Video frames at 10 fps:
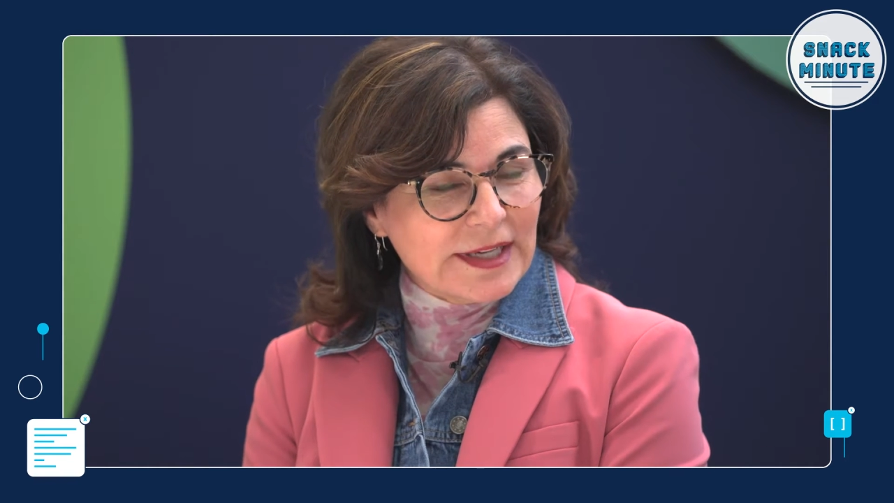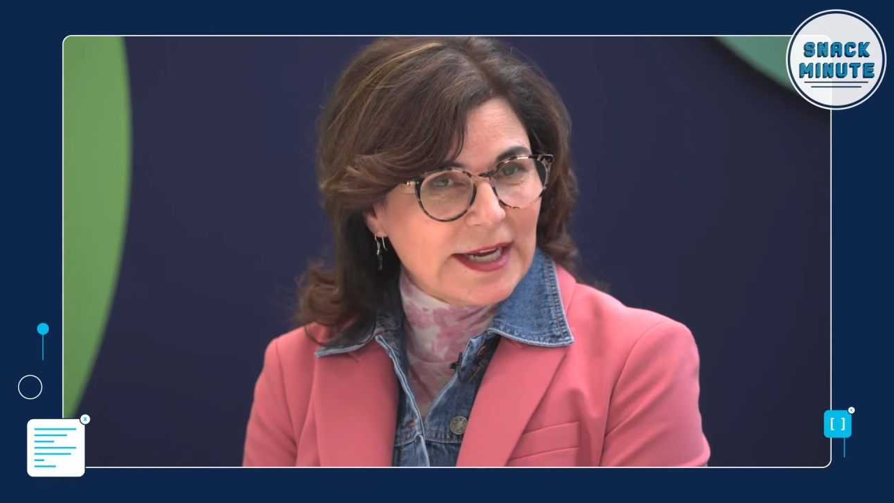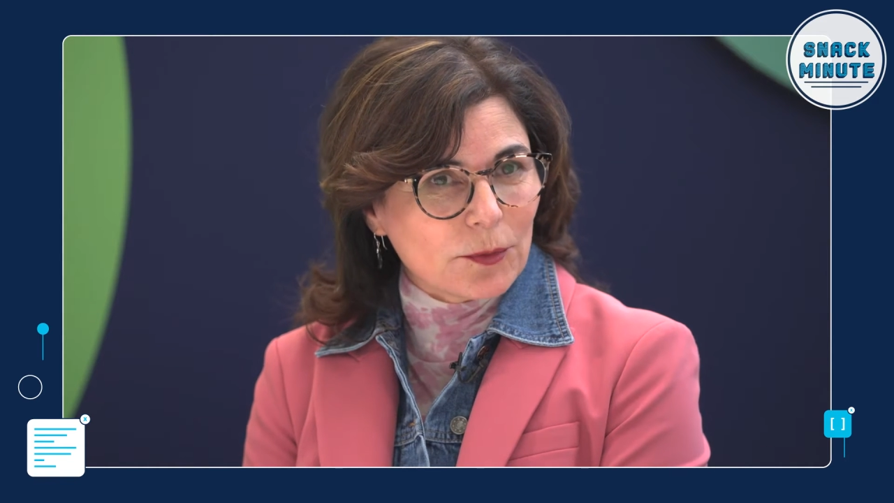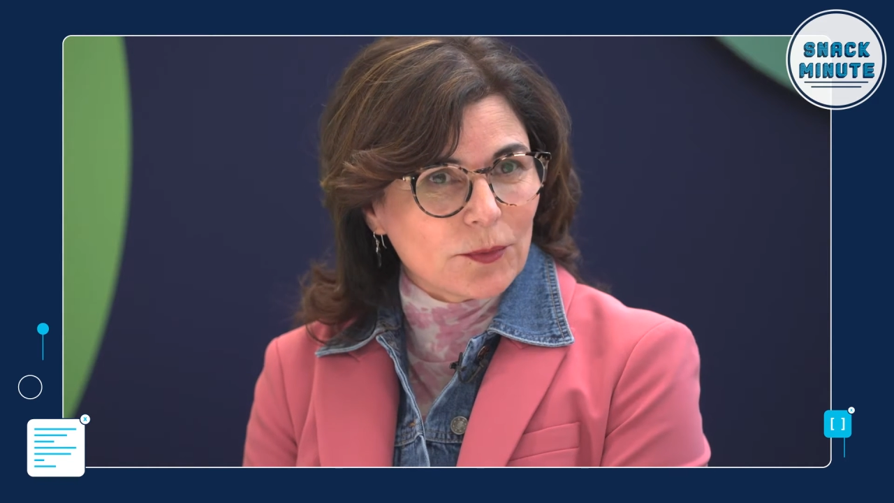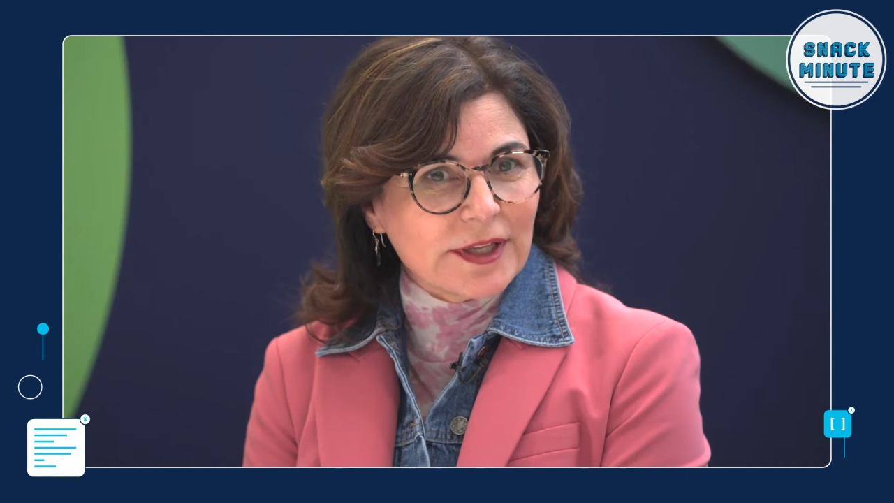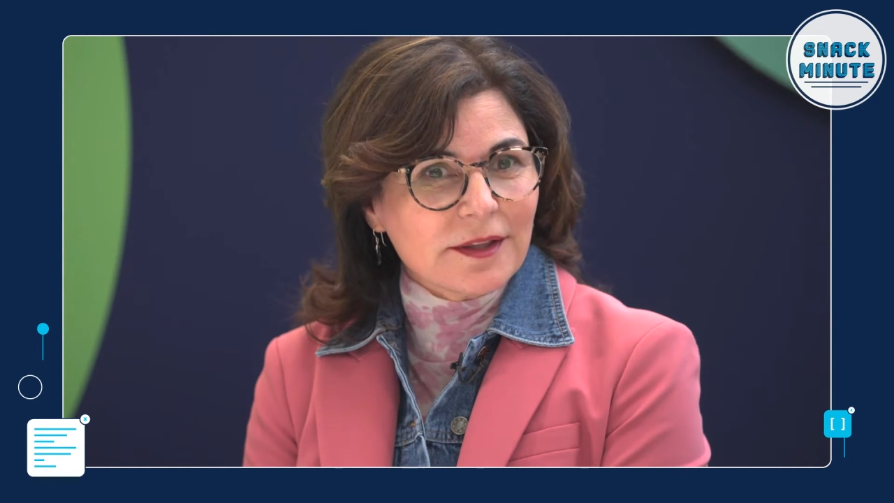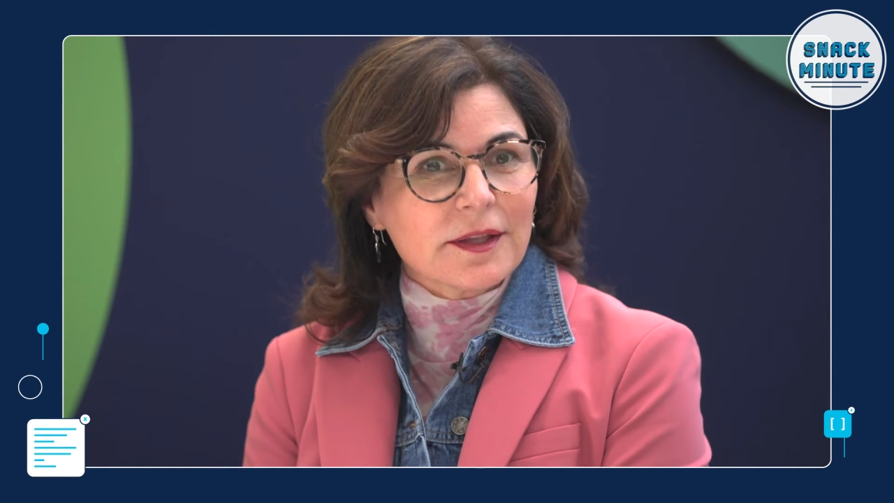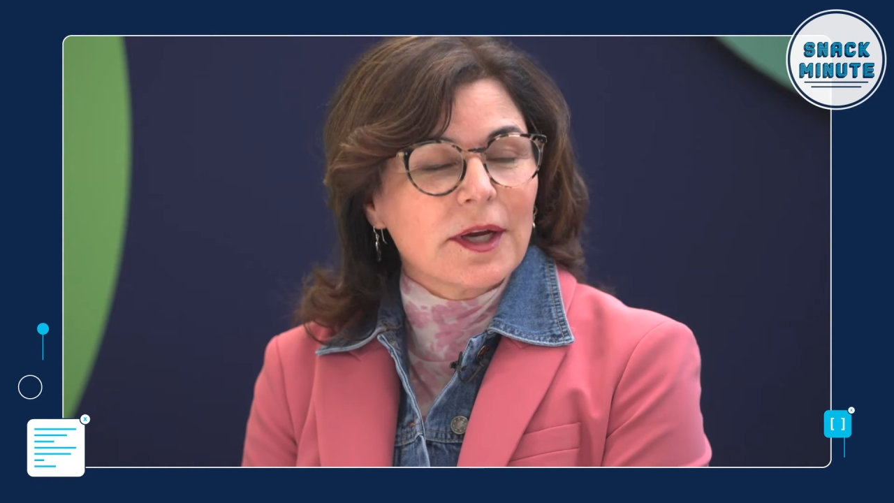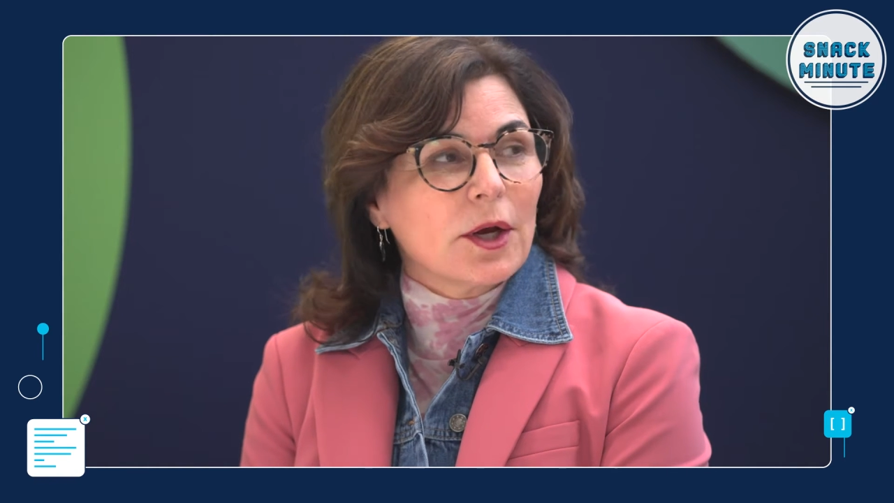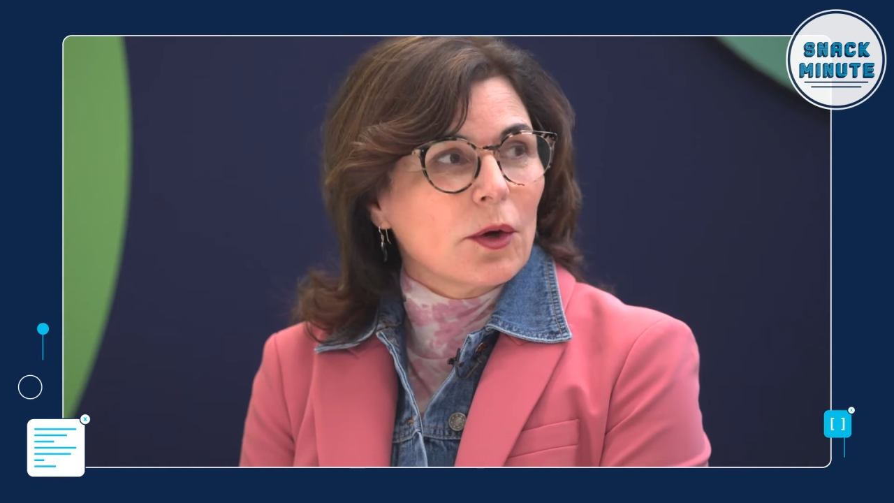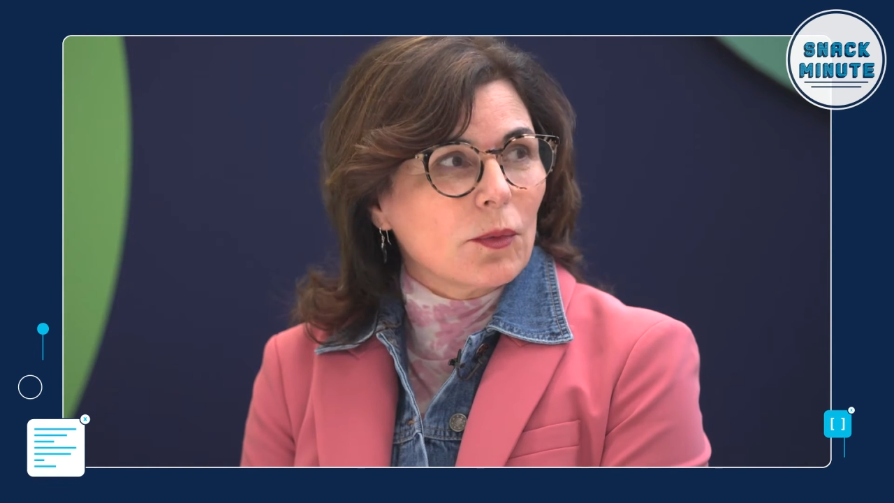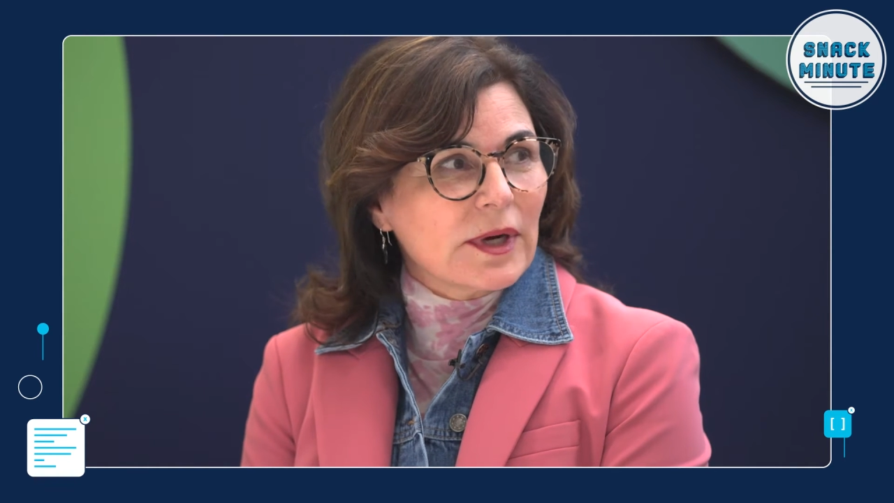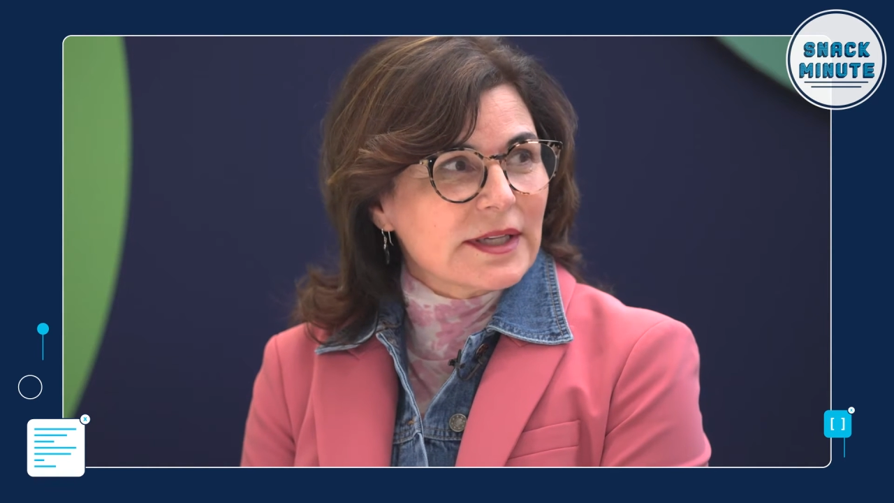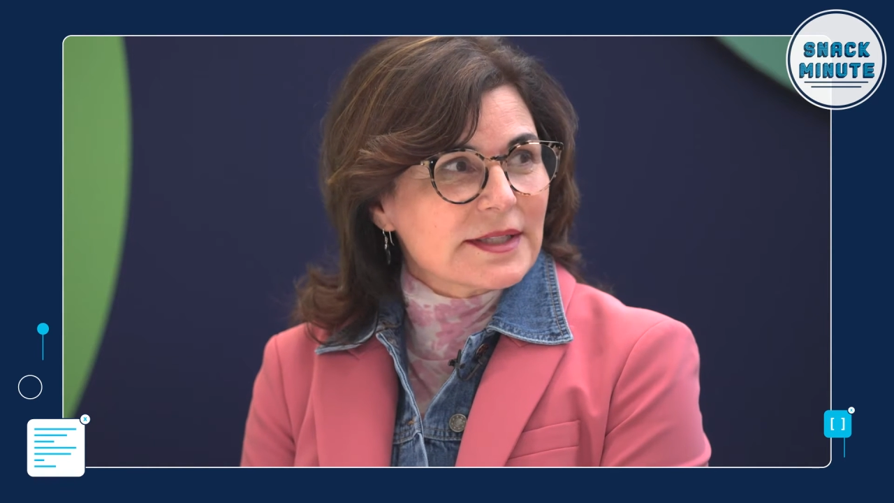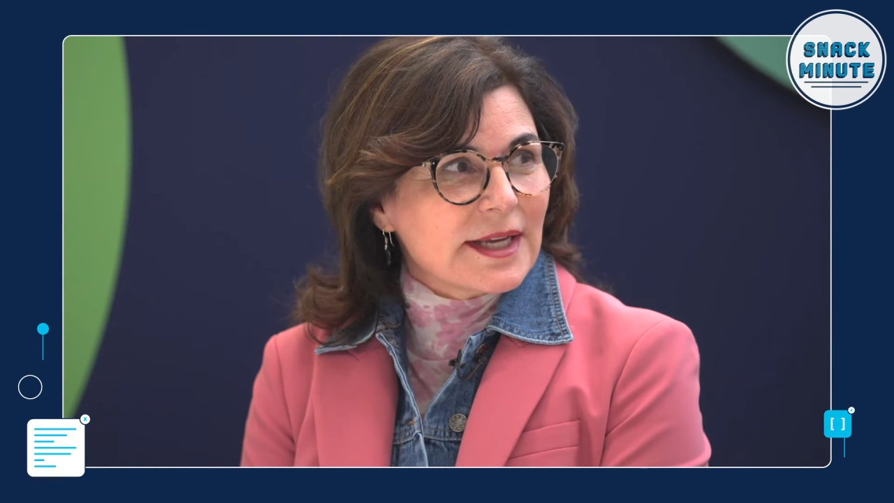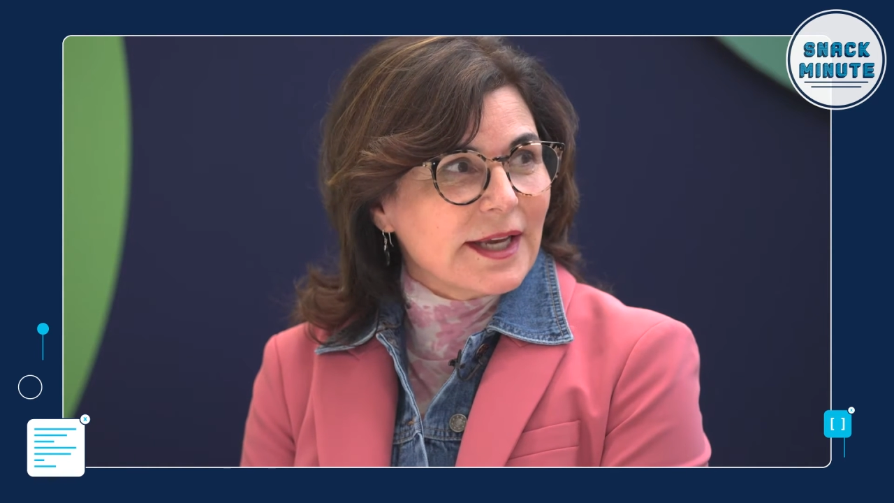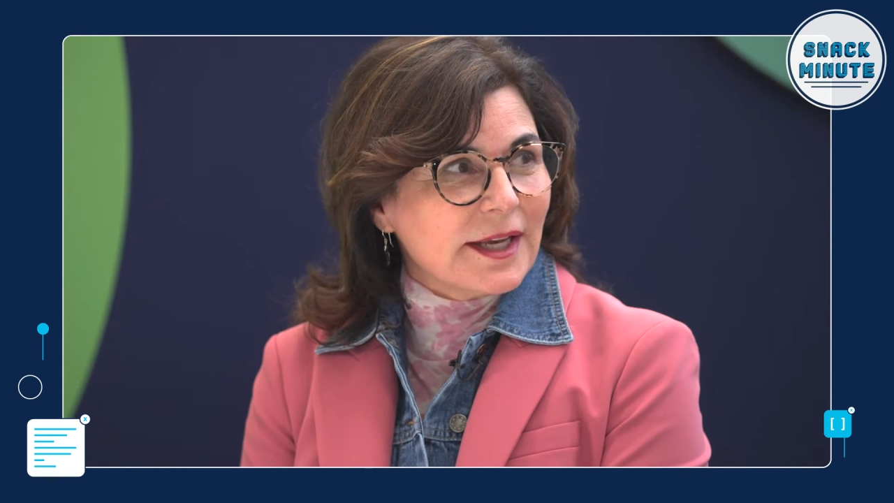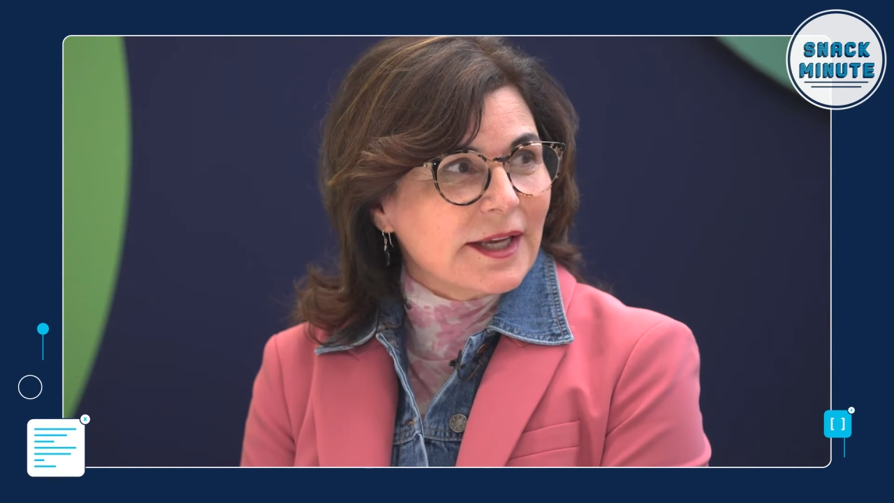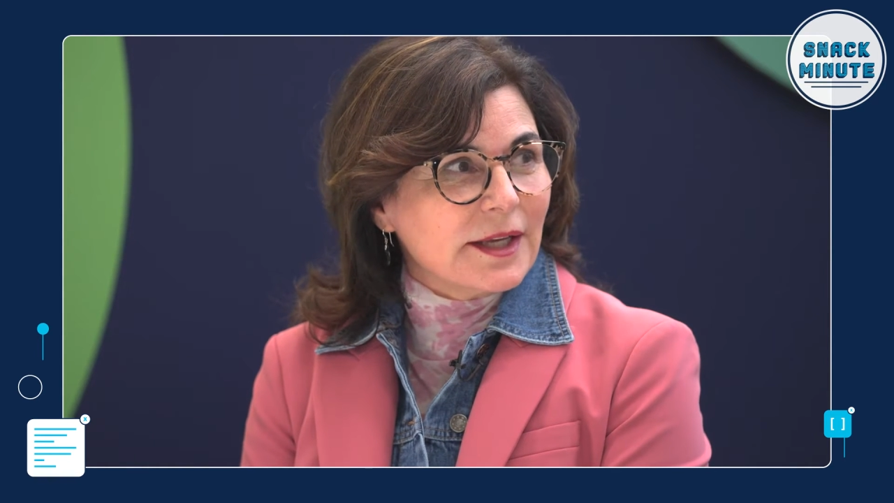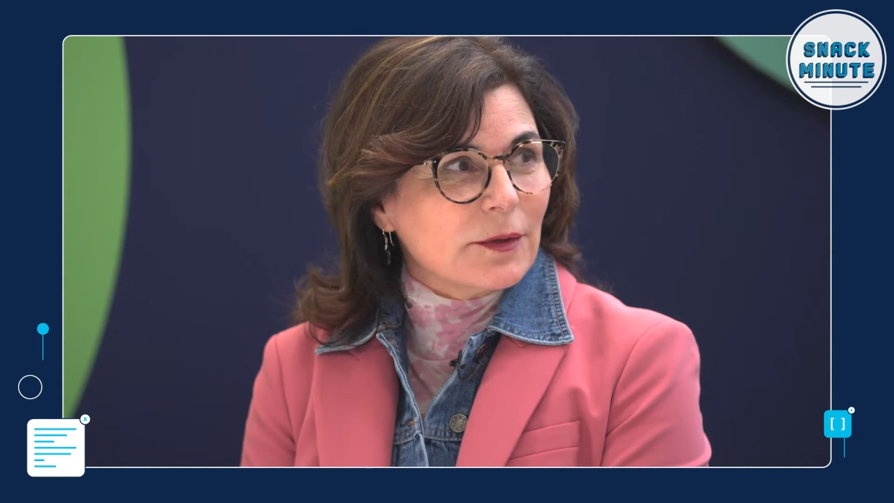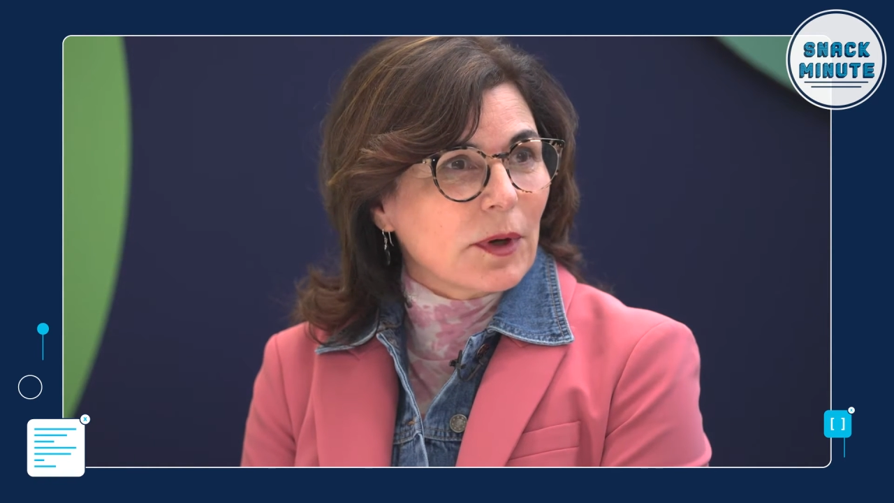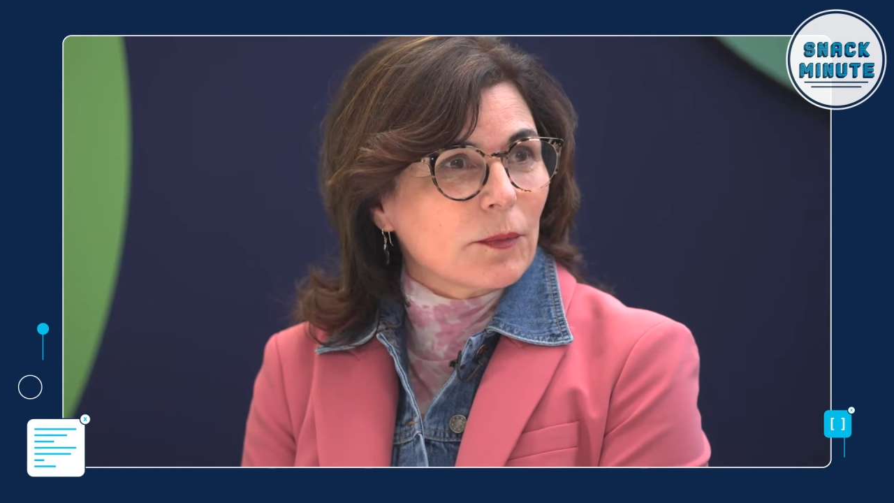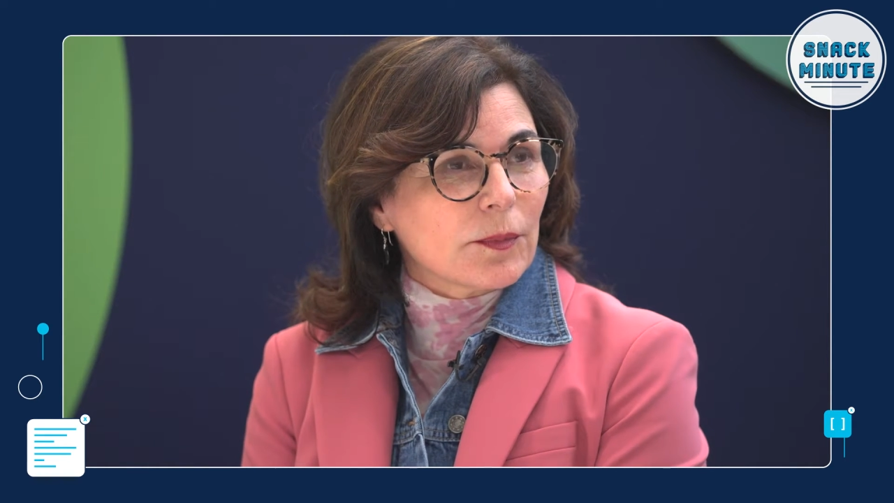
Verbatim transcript: went out with was a